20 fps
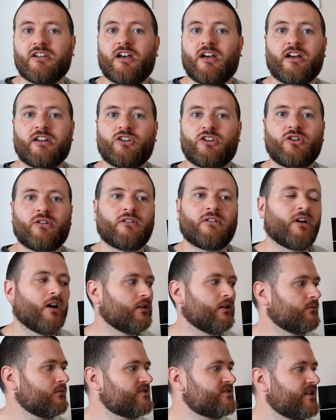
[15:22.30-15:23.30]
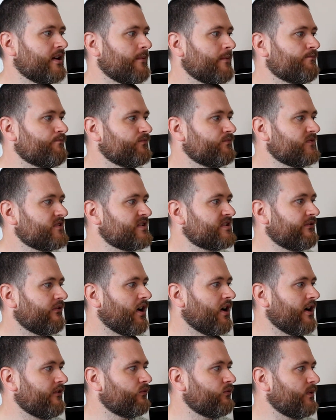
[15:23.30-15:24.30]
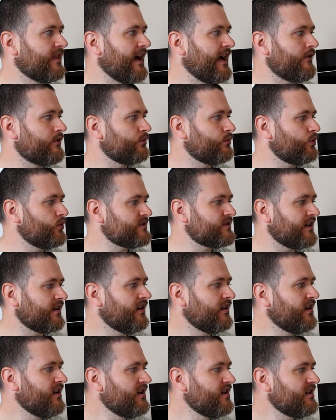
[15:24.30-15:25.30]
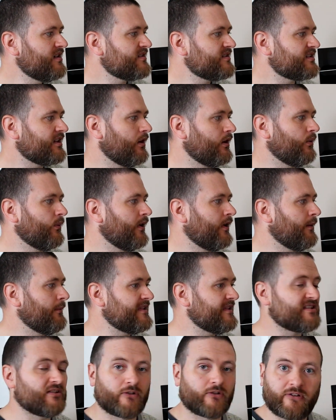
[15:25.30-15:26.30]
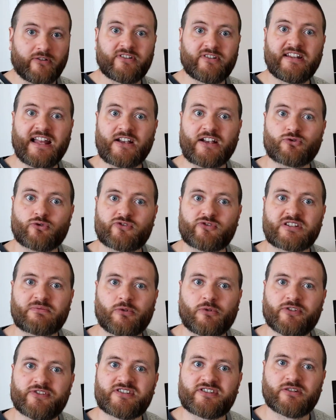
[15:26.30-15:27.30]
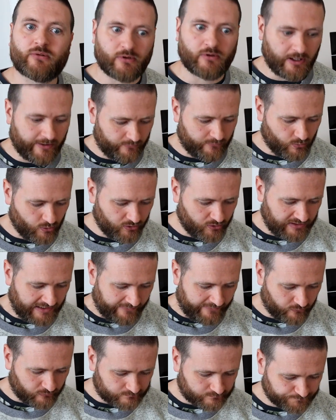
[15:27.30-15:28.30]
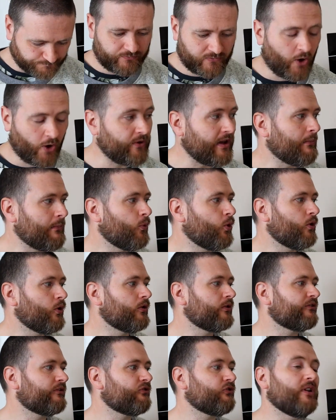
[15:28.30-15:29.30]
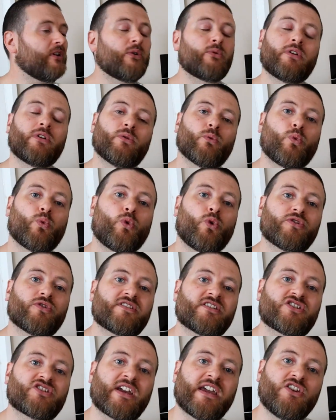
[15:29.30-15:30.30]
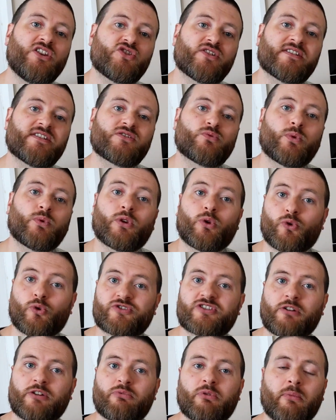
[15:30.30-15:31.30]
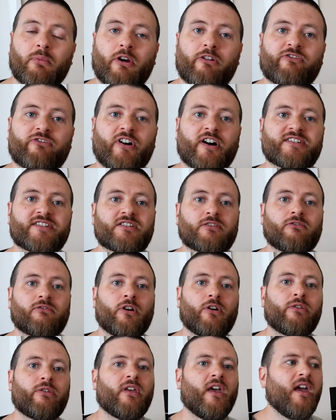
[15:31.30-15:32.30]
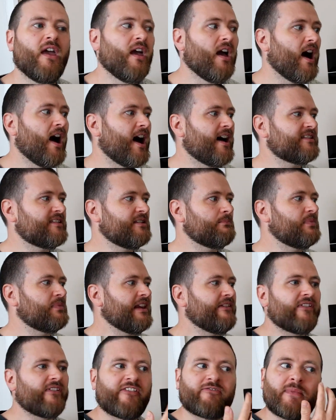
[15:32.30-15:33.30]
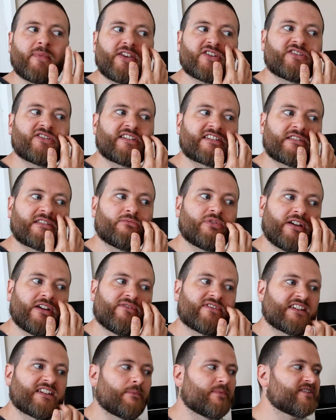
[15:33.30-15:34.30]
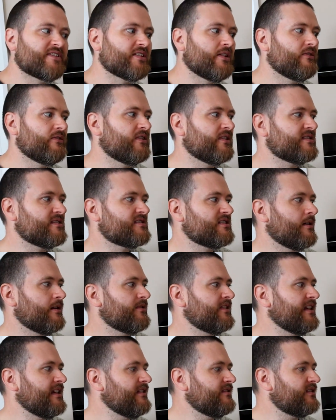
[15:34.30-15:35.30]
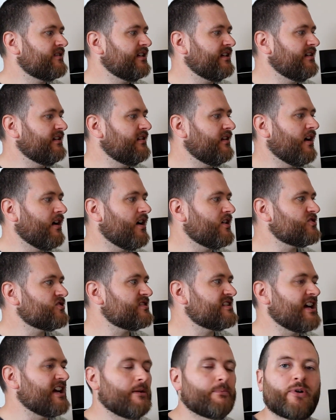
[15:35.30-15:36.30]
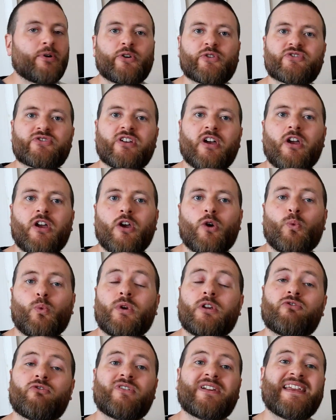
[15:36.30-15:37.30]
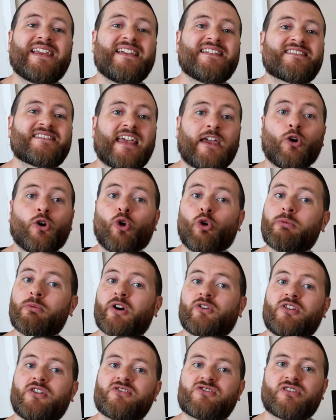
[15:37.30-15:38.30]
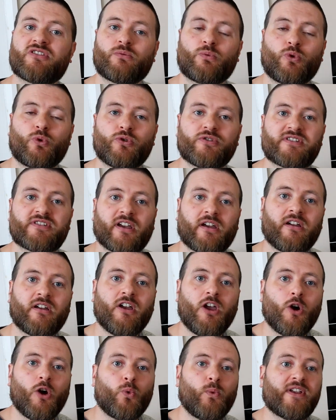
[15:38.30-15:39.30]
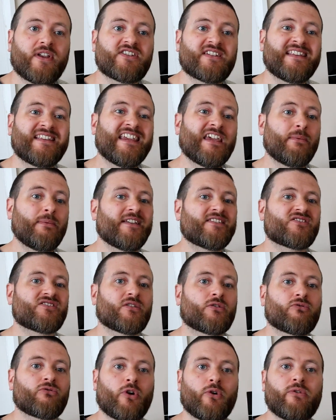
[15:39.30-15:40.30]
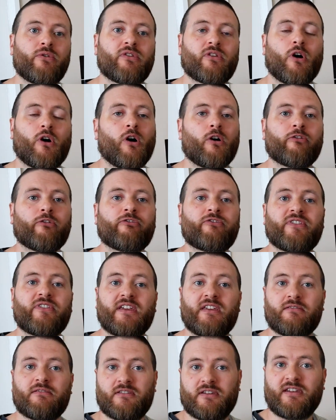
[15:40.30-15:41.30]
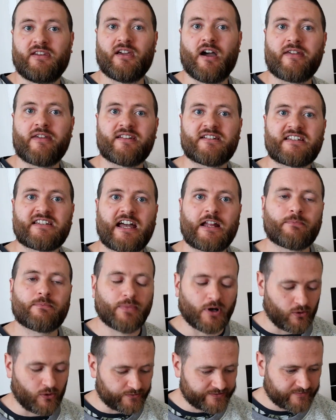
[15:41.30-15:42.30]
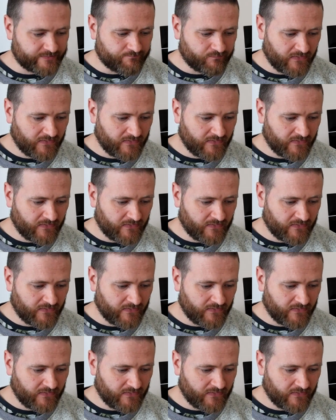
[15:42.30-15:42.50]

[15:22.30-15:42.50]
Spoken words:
you can't survive without the water. So it's sort of a natural response to the lower water level. More frequent water changes will also promote faster growth. I believe I've mentioned this in the previous episode that the larger tadpoles will release a hormone into the water which inhibits the growth of the other tadpoles.